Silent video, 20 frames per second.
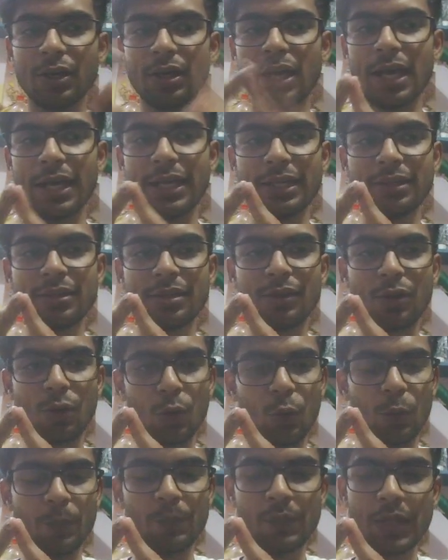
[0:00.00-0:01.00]
ith
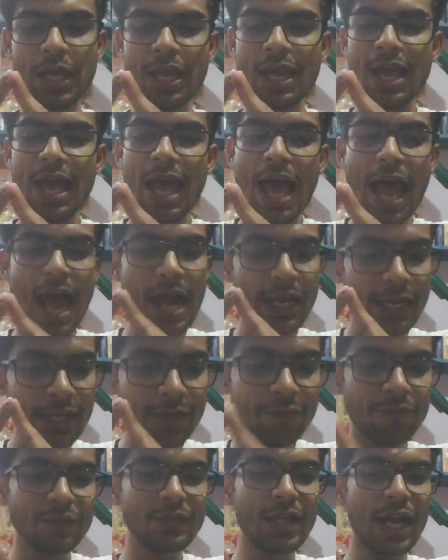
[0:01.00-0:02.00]
row, and
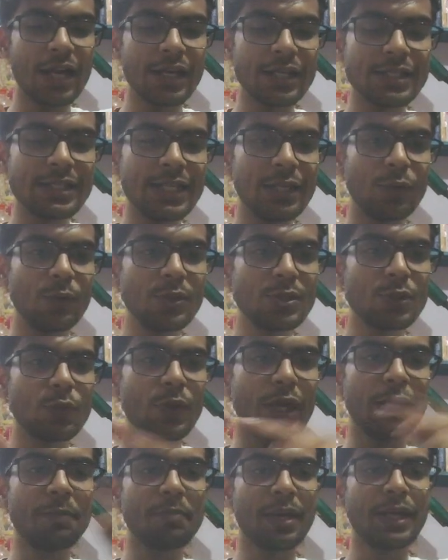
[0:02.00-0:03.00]
if that is equals to
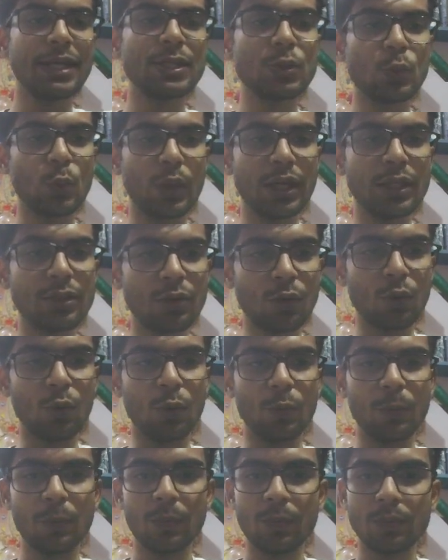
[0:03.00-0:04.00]
n minus 1th row,
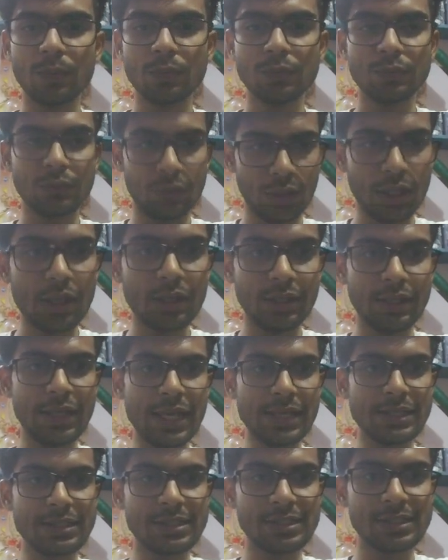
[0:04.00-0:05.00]

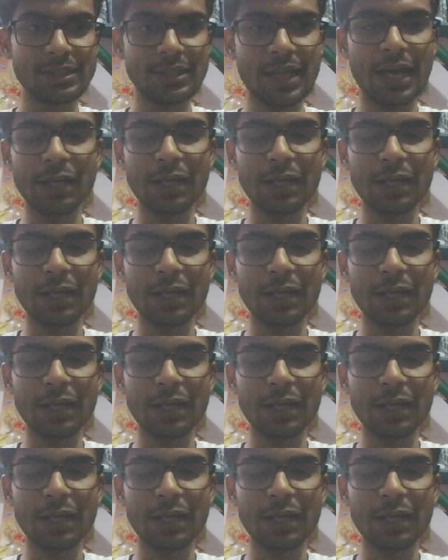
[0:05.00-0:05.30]
yes, that